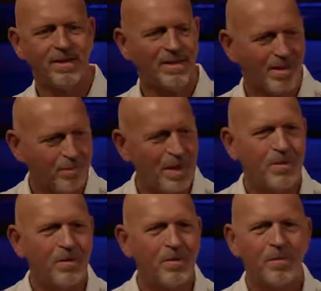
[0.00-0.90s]
love
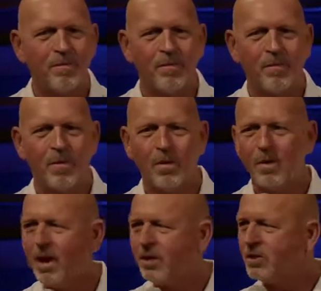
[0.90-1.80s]
people?
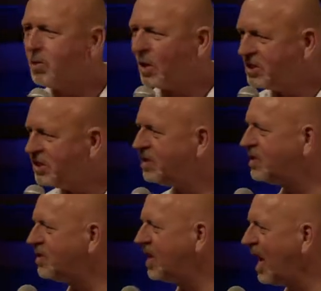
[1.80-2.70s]
What
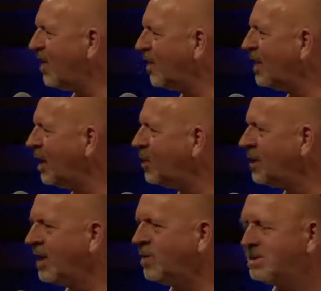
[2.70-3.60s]
Jesus did every day when
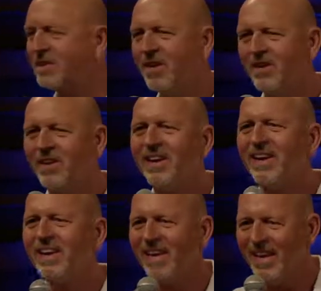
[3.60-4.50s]
He was here,
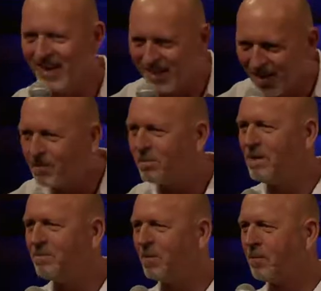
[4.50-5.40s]
He loved
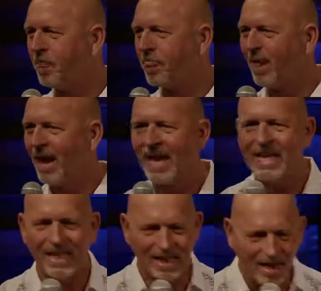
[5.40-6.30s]
people and
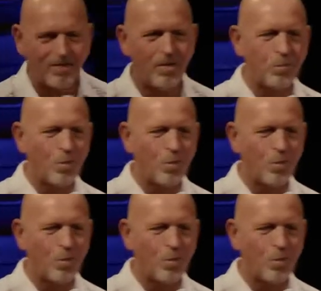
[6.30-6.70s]
He loved them